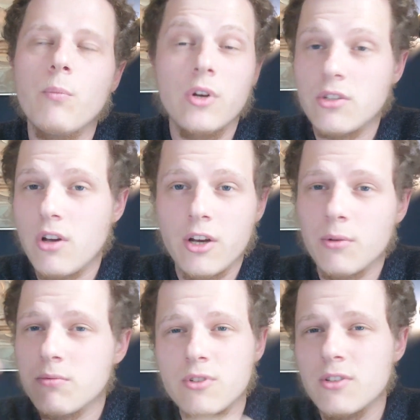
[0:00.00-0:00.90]
which I
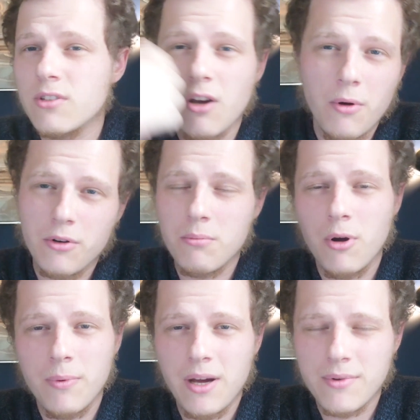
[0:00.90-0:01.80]
could just go under and
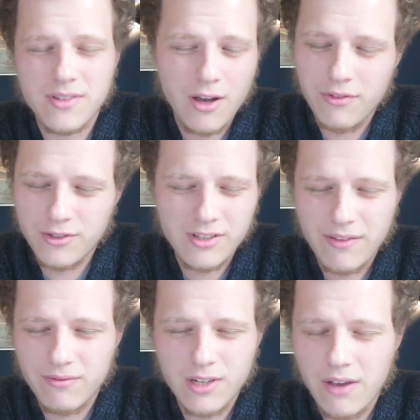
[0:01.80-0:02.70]
pop it out myself. I just
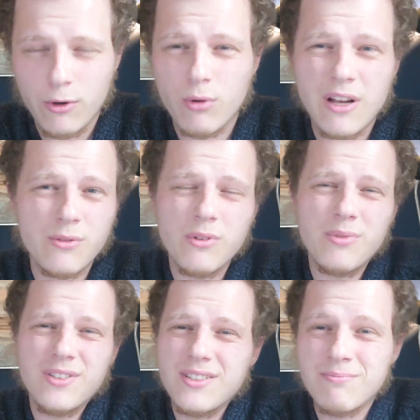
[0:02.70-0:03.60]
haven't ever got around to it
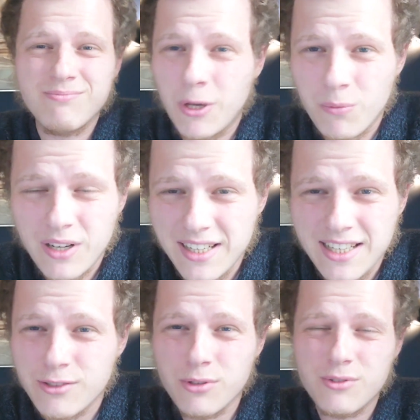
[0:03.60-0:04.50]
because I don't really
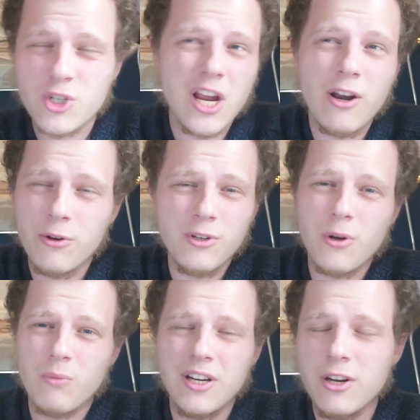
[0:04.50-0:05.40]
need to. It's shallow. You
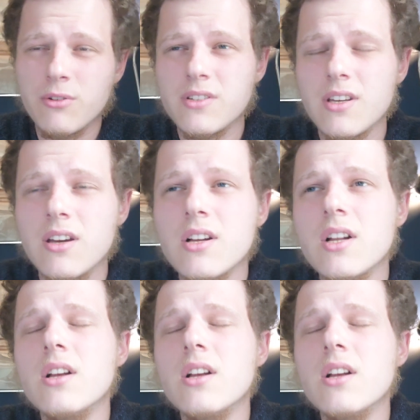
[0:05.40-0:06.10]
don't really notice it.